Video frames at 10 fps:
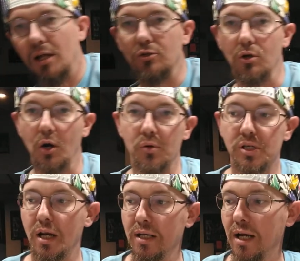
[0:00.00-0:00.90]
I told her I
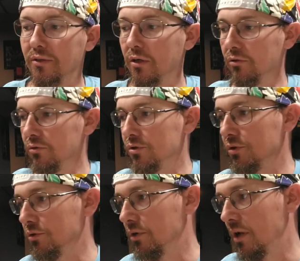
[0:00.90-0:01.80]
wish I'd have gotten there a little
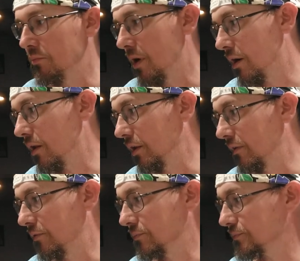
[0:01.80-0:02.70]
sooner. I'd have bought all
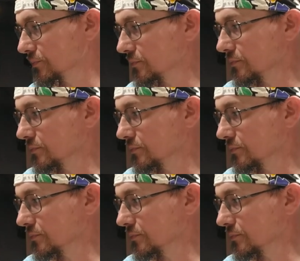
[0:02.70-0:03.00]
of them.